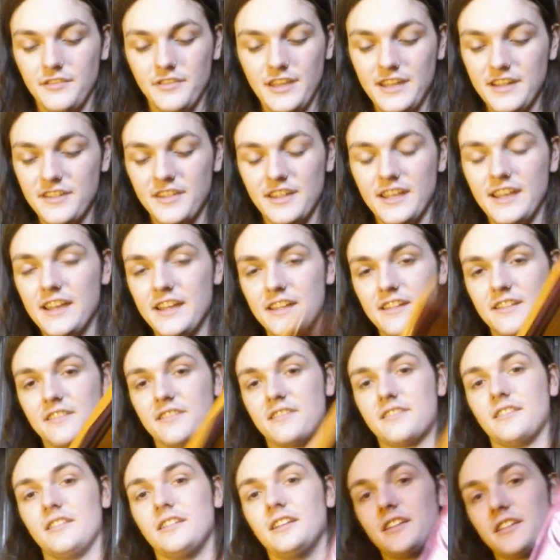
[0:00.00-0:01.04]
this
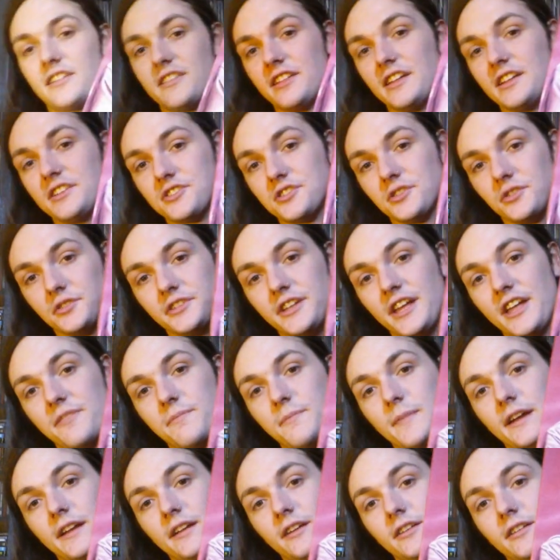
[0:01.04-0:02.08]
is essential
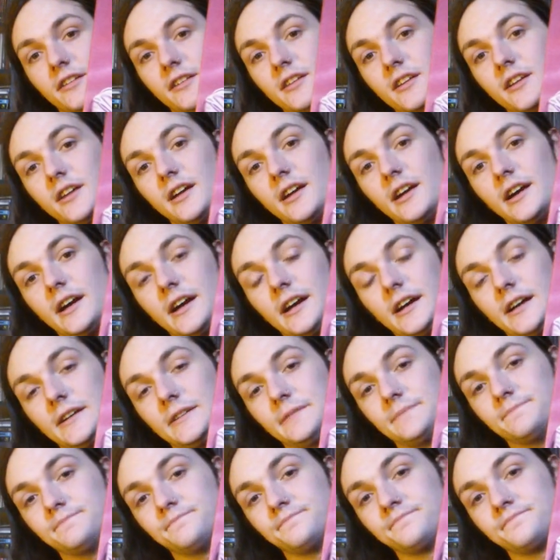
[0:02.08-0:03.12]
death metal.
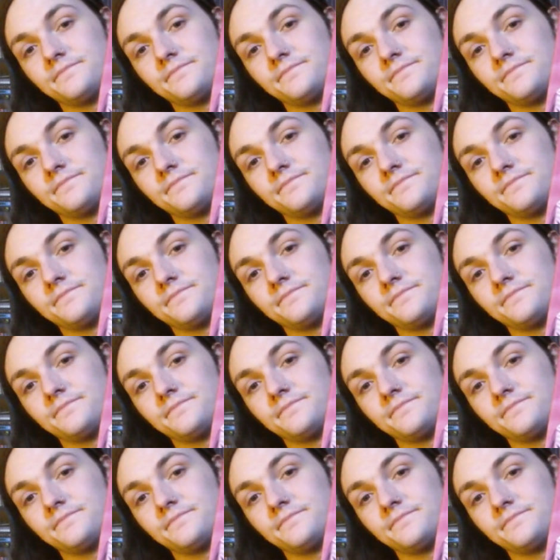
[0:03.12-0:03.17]
Um,